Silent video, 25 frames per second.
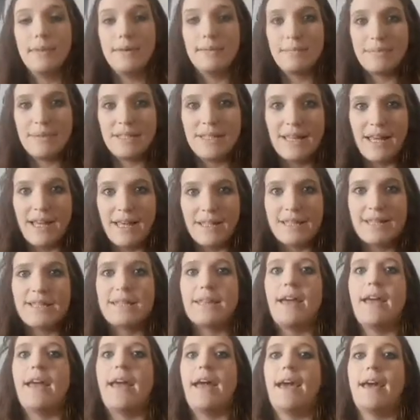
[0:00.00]
Plus,
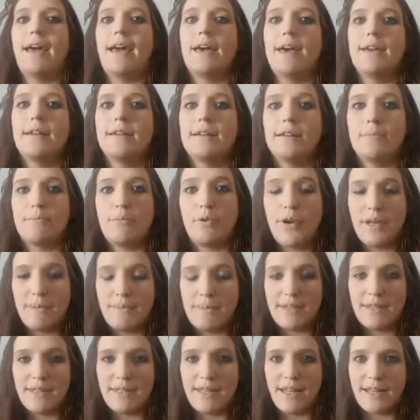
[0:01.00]
I had an
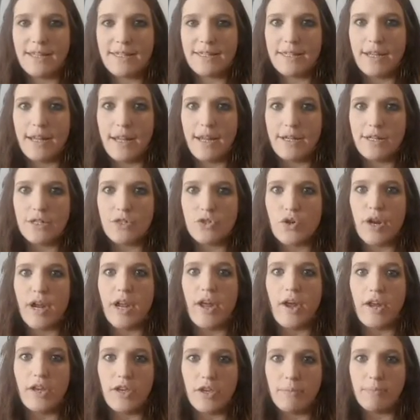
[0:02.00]
appointment the next day to try
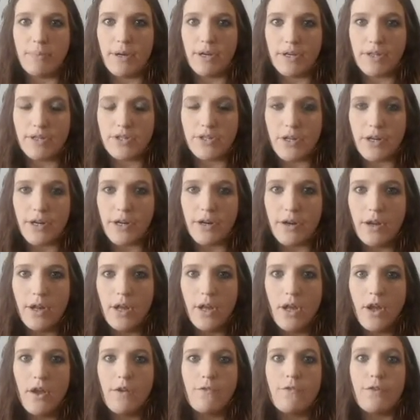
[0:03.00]
acupuncture
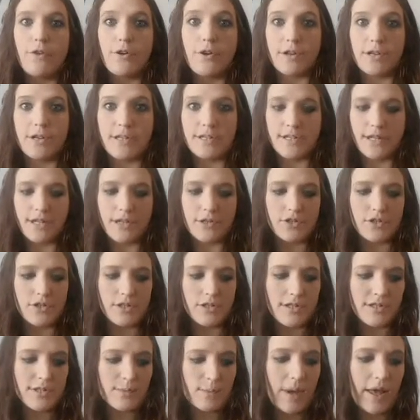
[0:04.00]
for an
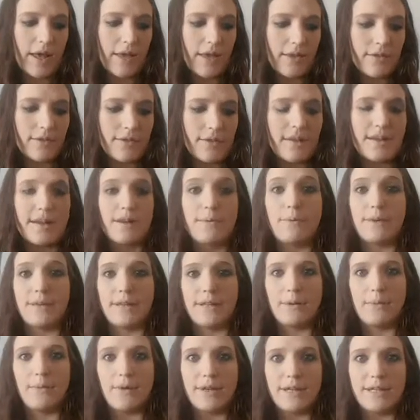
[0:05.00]
induction as well, and I
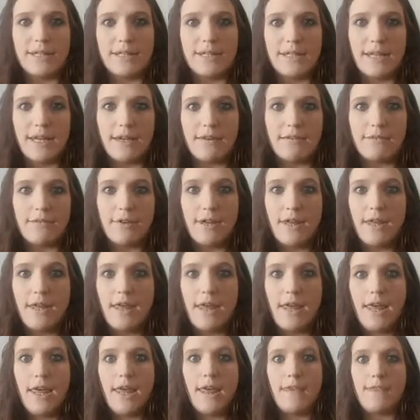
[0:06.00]
really wanted to give
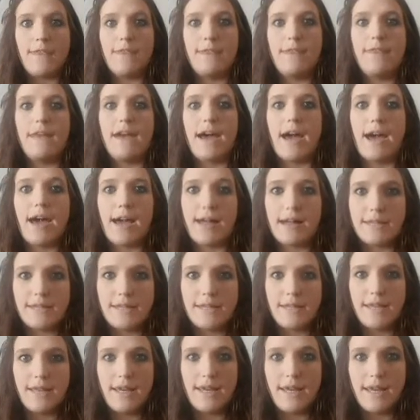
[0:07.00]

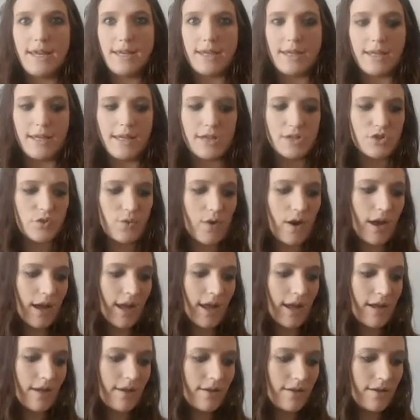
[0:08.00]
that a
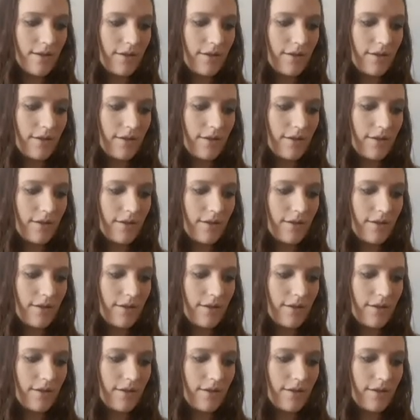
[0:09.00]
try.